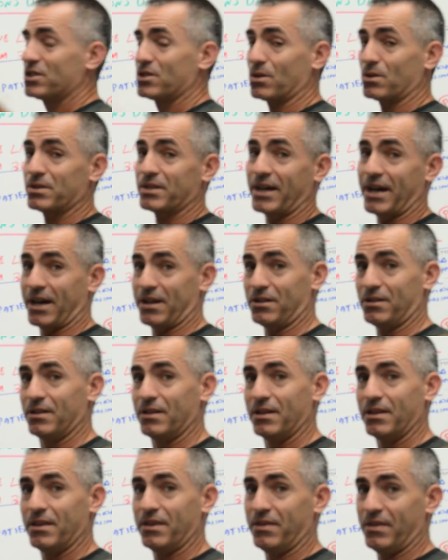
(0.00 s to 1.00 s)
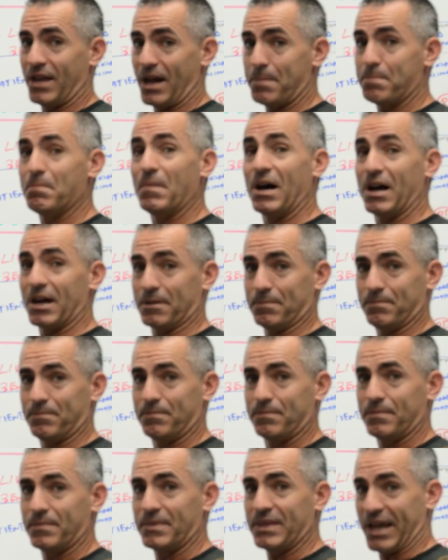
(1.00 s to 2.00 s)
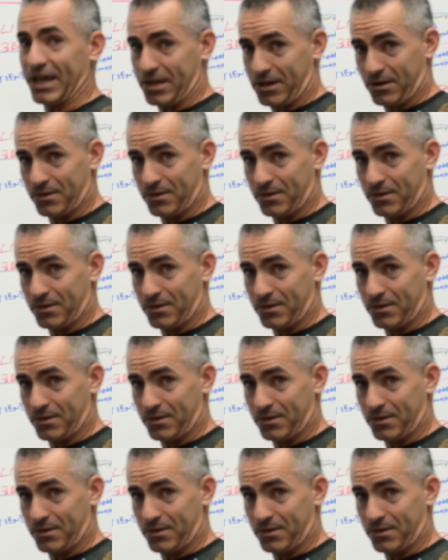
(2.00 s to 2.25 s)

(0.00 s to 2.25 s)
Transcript: their title, not mine. Thank